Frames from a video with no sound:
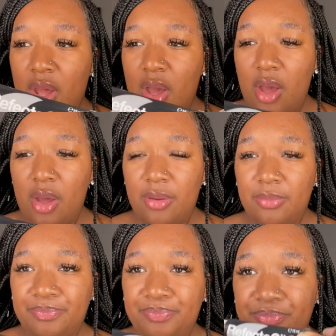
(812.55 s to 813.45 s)

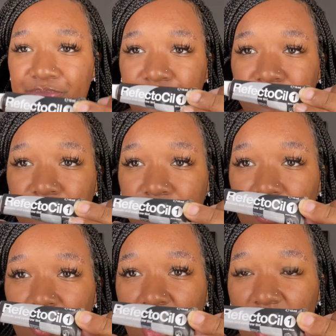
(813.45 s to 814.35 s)

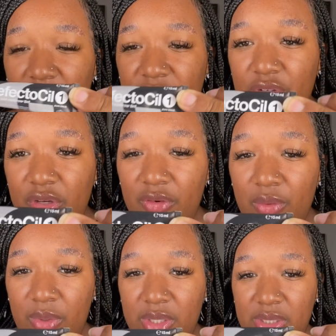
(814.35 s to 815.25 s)
I have 2 different
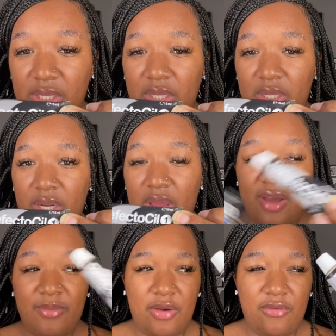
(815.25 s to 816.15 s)
ones here. I have
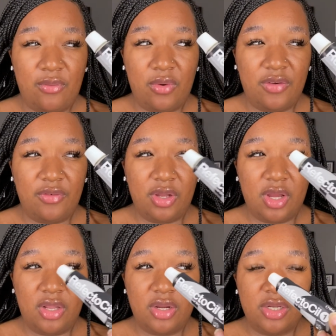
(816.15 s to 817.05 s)
about 4 different
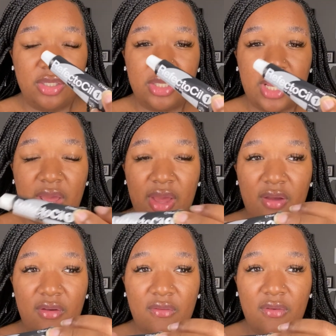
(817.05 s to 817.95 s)
colors. I have